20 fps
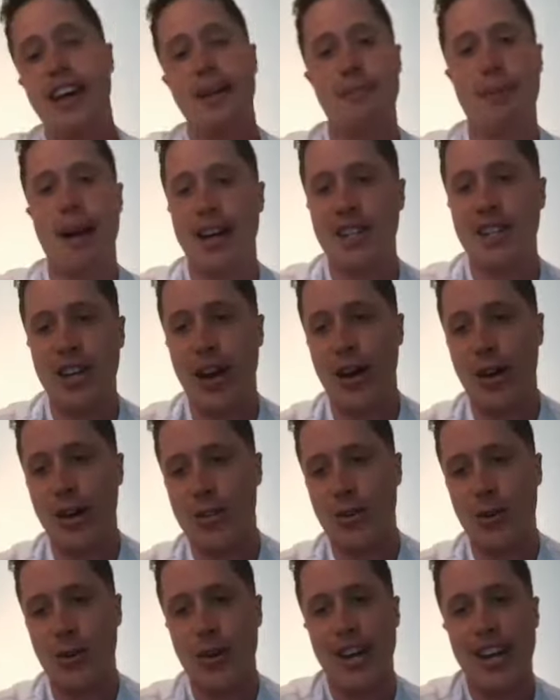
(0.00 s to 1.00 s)
My
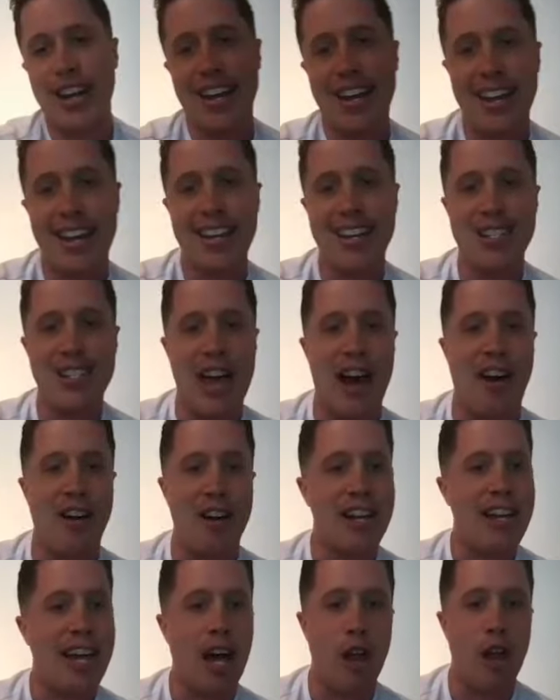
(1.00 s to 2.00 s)
territory is out
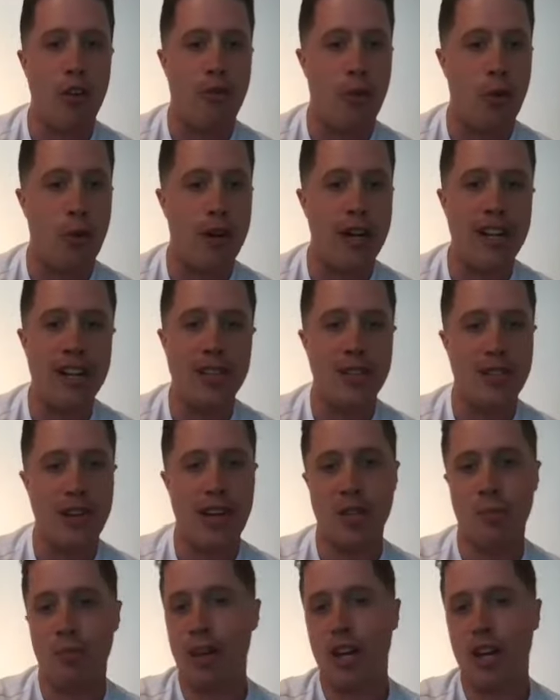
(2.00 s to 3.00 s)
in California, so
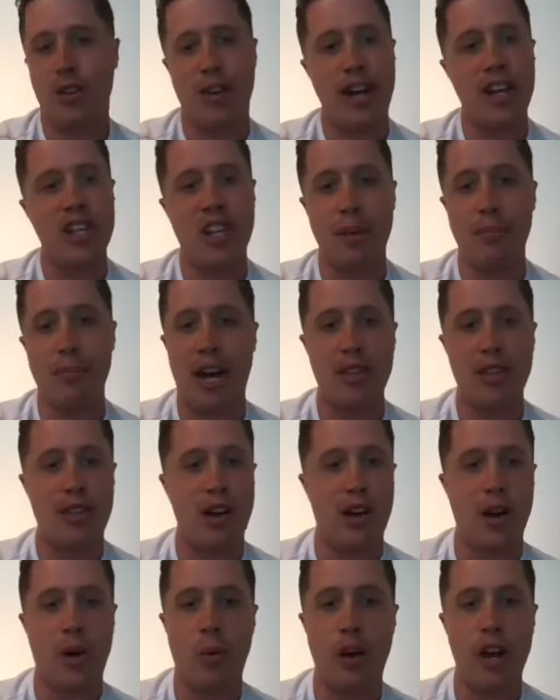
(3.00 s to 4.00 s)
that's a bit crazy. I'm out
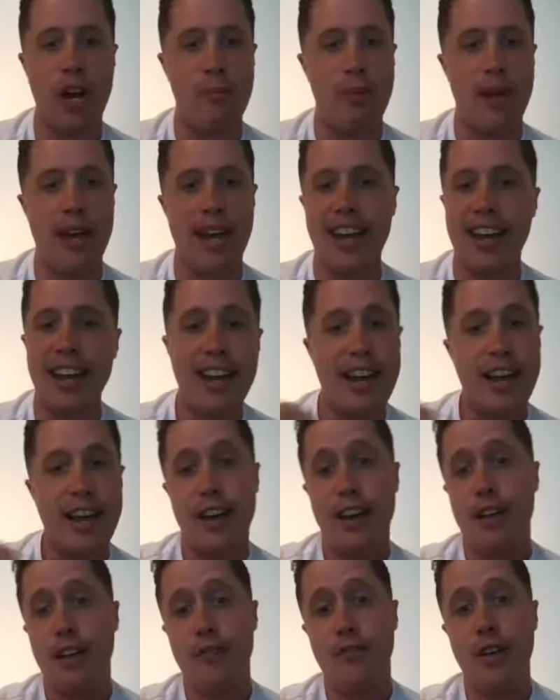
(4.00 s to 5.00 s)
there quite a bit
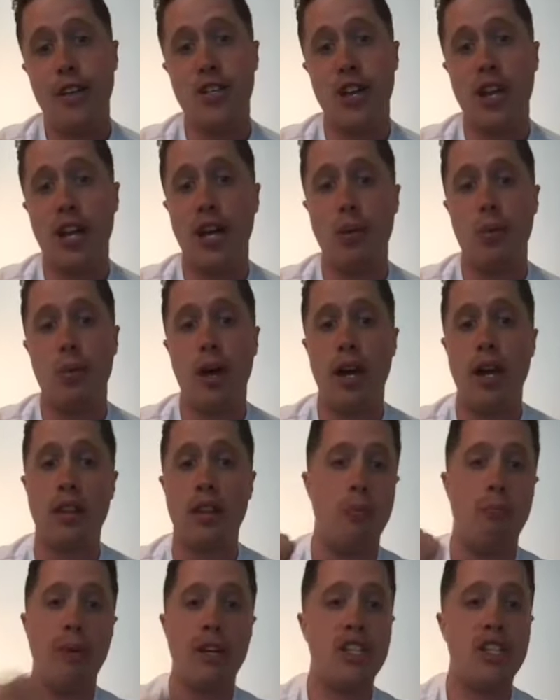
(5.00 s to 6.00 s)
visiting
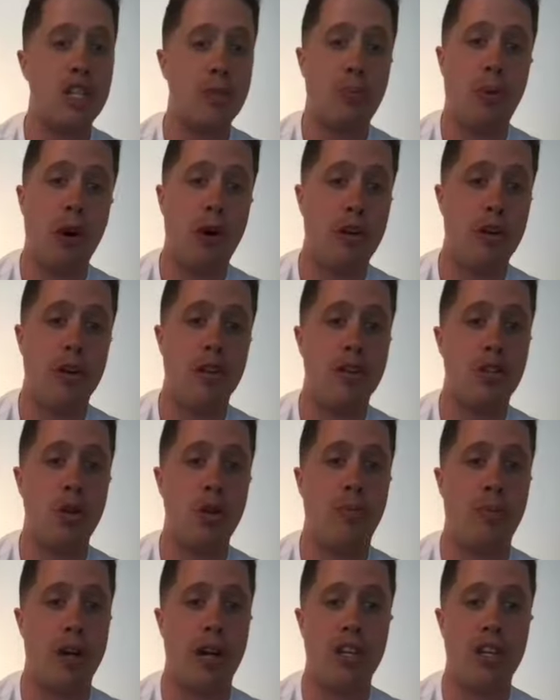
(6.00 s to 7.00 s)
with business partners who
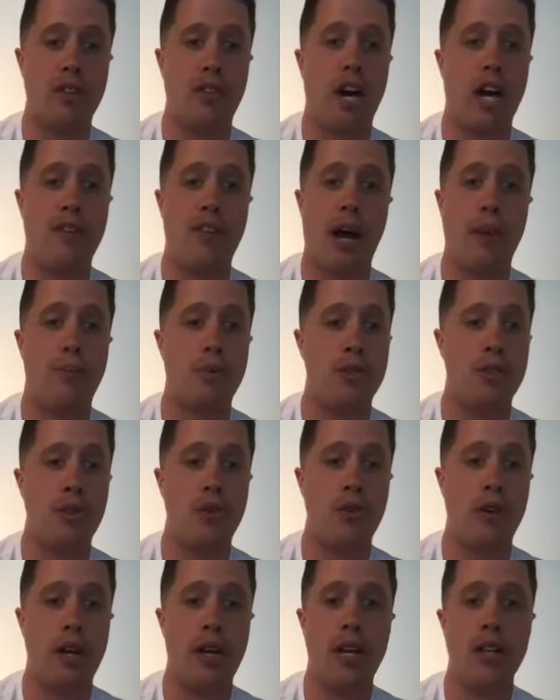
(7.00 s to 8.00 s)
bring us a lot of
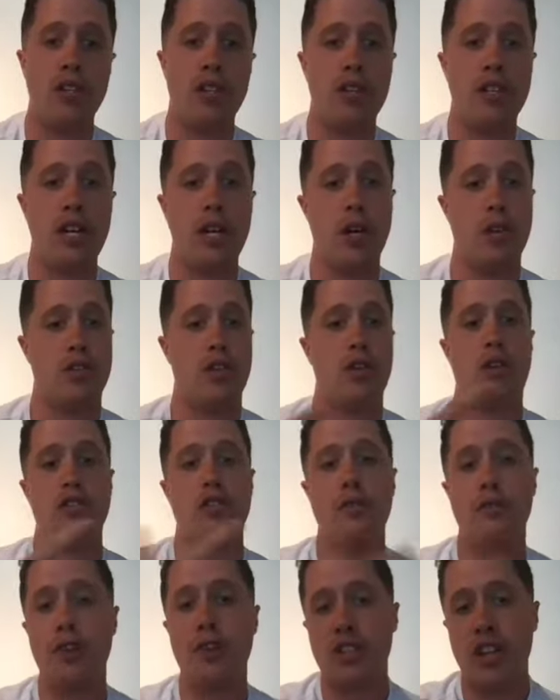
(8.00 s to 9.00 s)
opportunities and deals, and
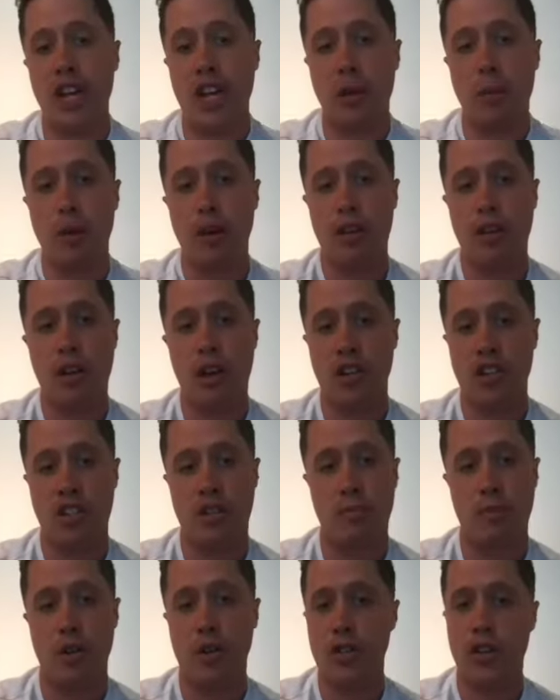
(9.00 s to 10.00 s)
also visiting with
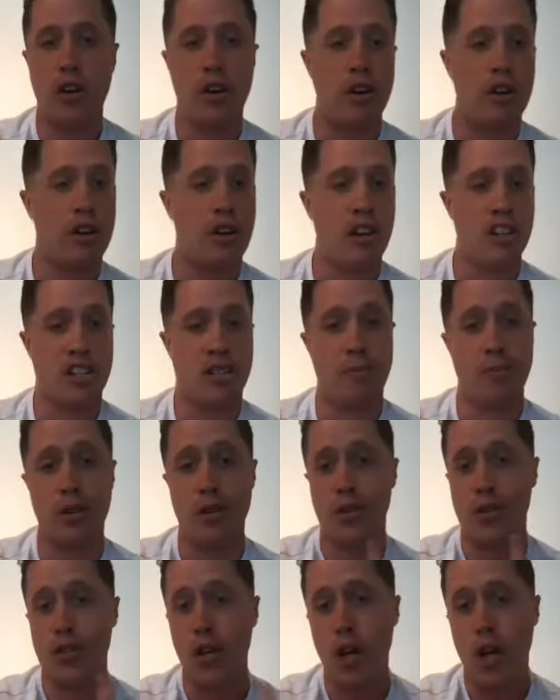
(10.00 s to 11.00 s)
customers, current
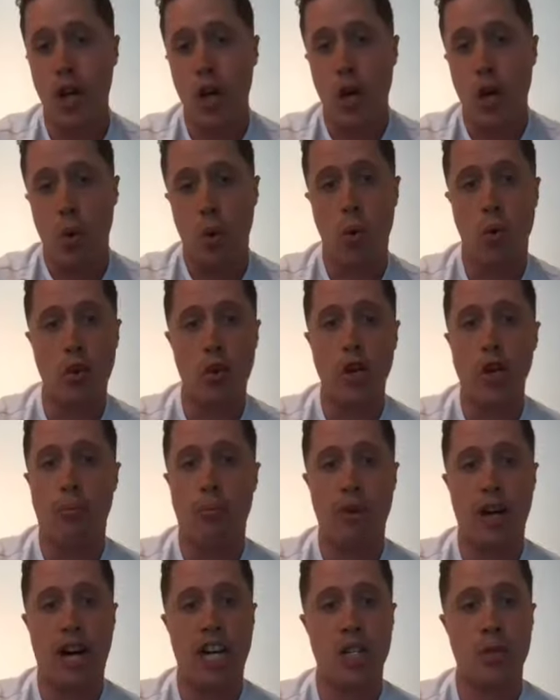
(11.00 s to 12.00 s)
customers, or new
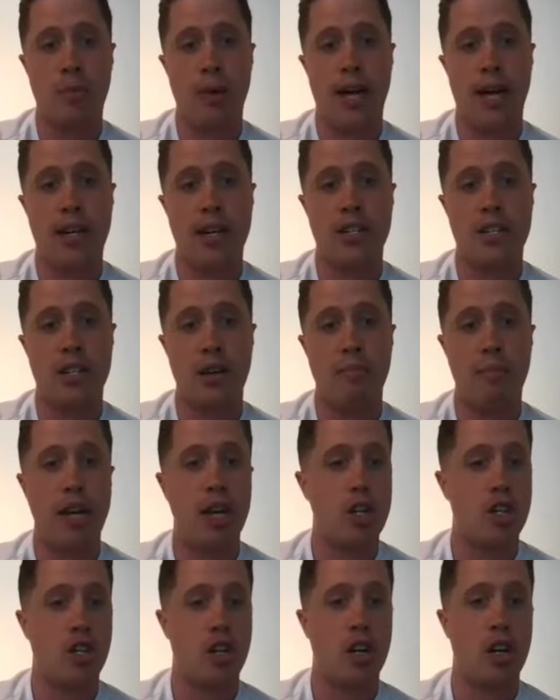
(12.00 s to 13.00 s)
prospects to
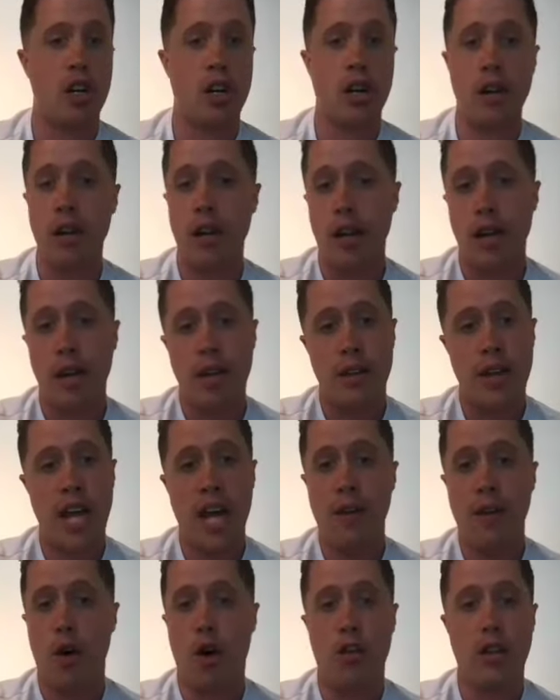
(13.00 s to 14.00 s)
make sure they
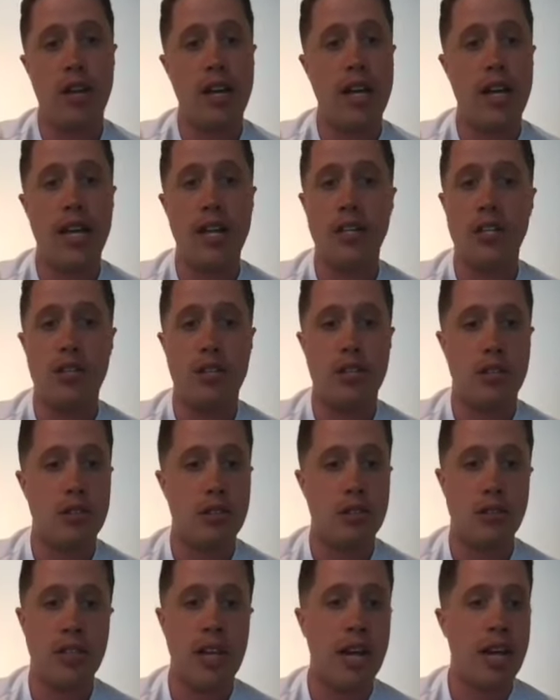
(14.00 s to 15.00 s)
have all the
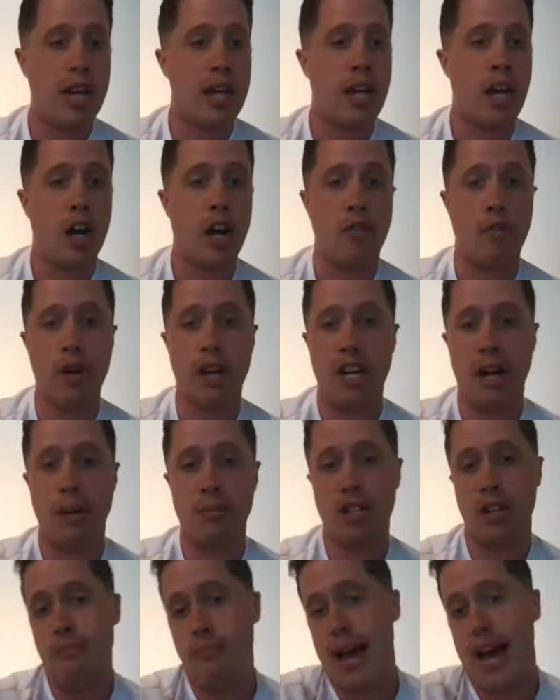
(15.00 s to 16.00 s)
needs taken care of when it
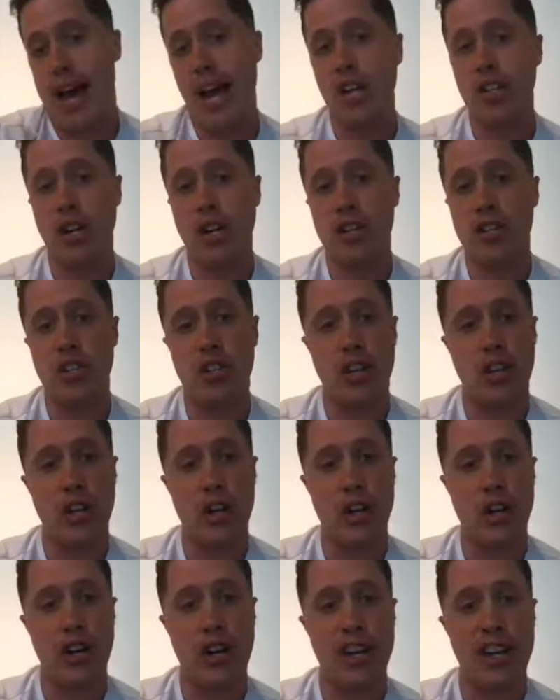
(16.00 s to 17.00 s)
comes to managing and
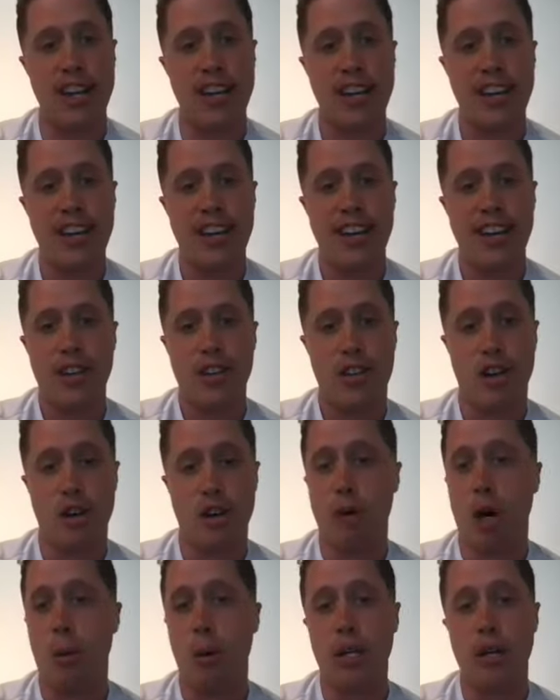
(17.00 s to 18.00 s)
securing their
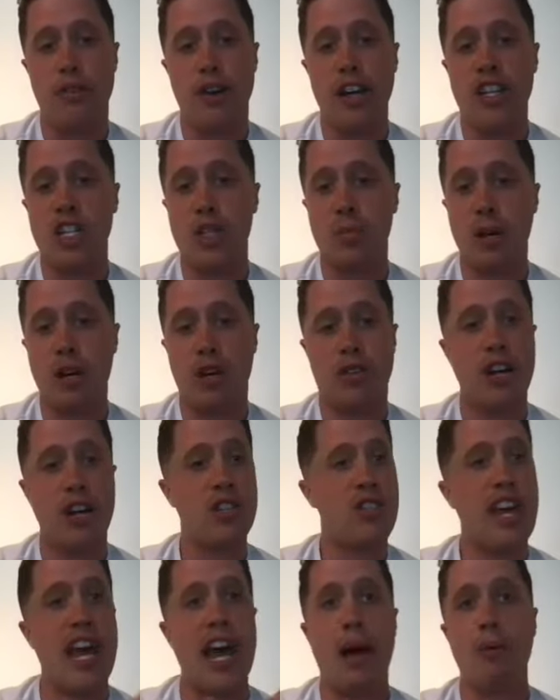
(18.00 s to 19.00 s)
mobile devices. But
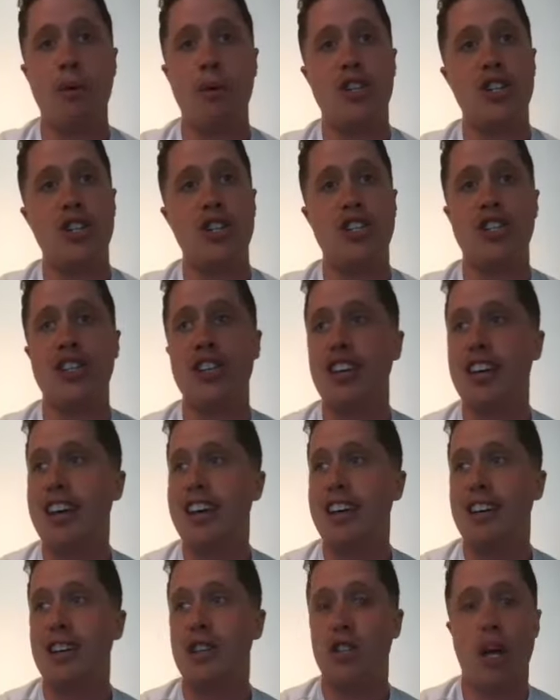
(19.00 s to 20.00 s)
Chris, yeah, it was just
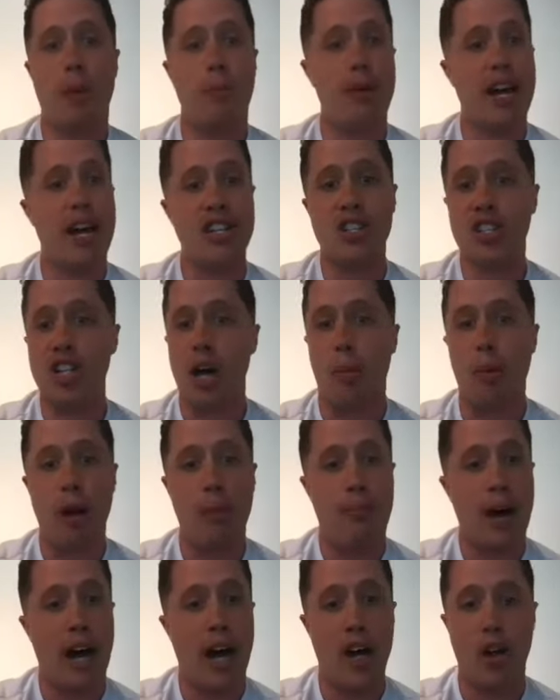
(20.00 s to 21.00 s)
something I stumbled
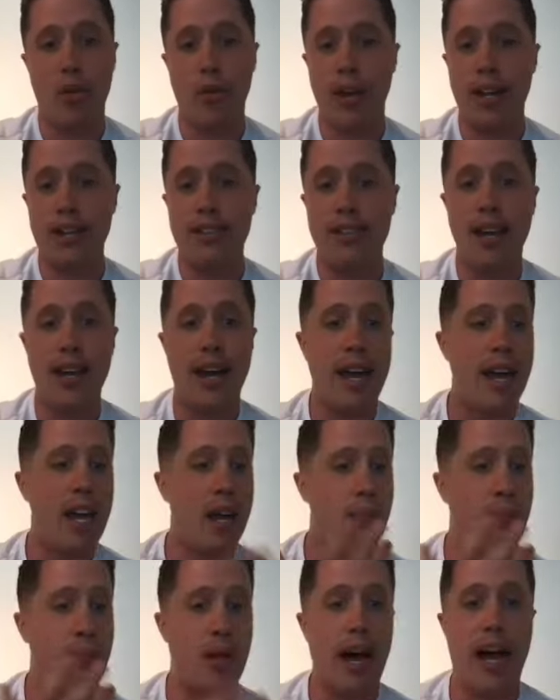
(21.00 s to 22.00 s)
upon on LinkedIn. I hit
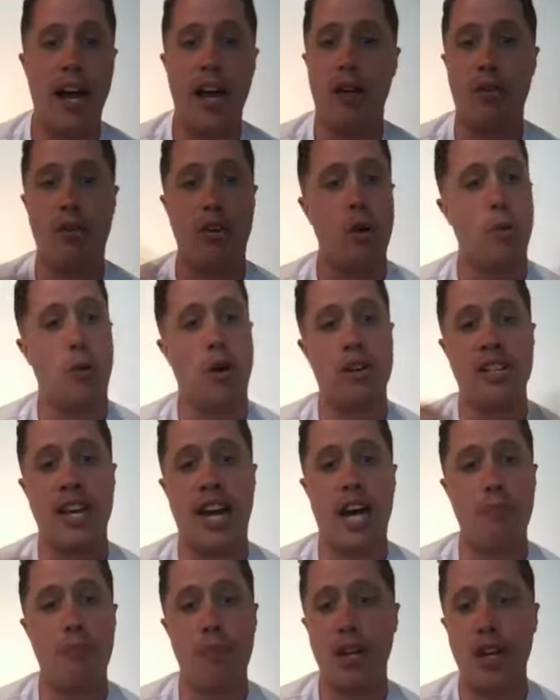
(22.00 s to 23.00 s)
apply and it really worked
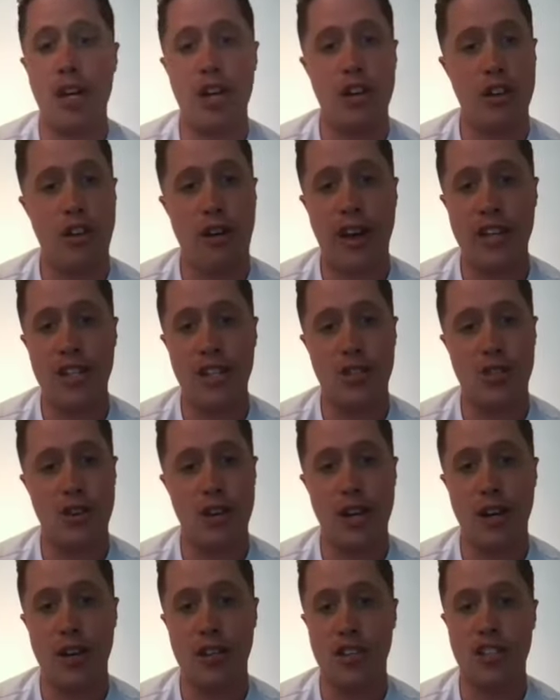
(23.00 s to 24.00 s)
out. Been here the last
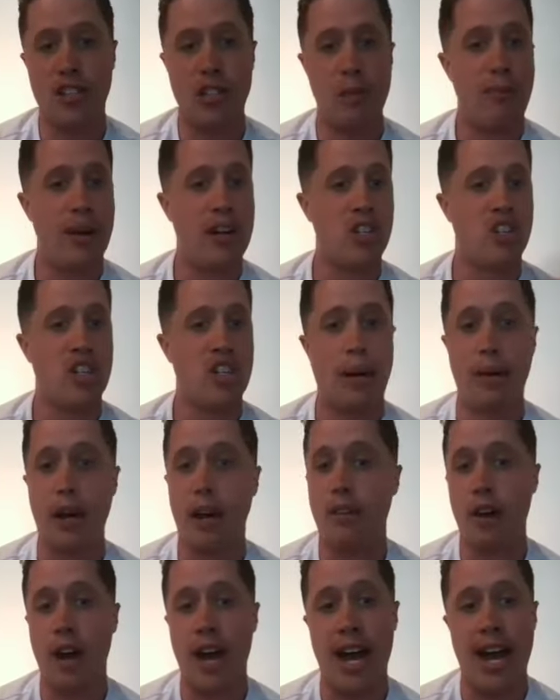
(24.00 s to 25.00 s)
three years. It's the best job I
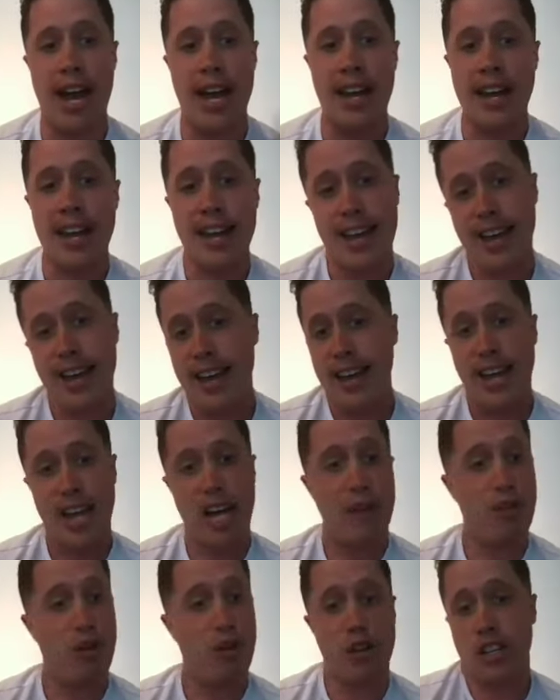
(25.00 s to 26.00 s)
ever had. And
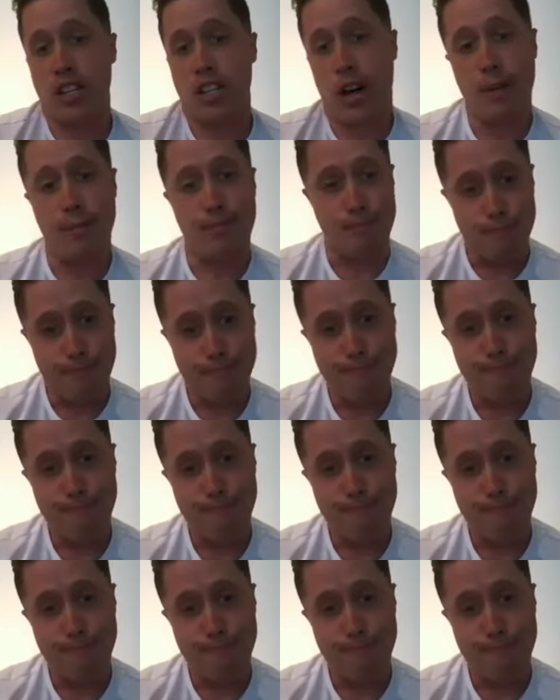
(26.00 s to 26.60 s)
I've learned a ton.